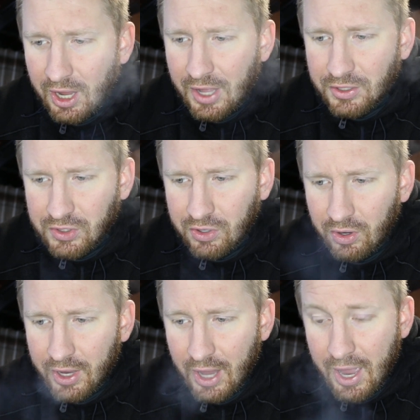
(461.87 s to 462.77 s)
And the
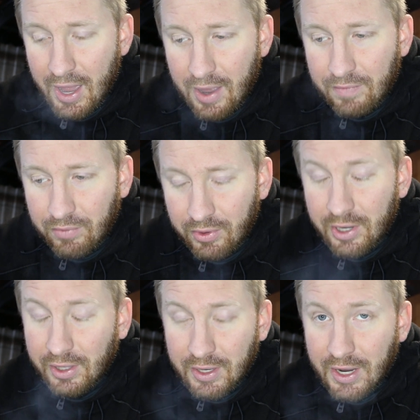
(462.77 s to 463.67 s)
Sequoia had
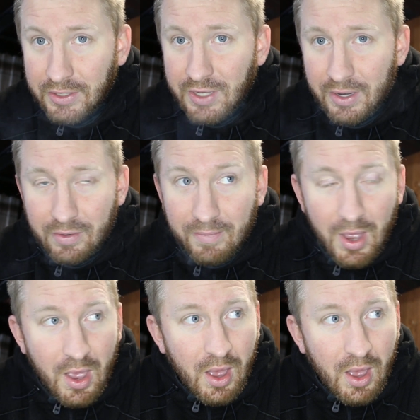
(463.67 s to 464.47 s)
really nice headroom.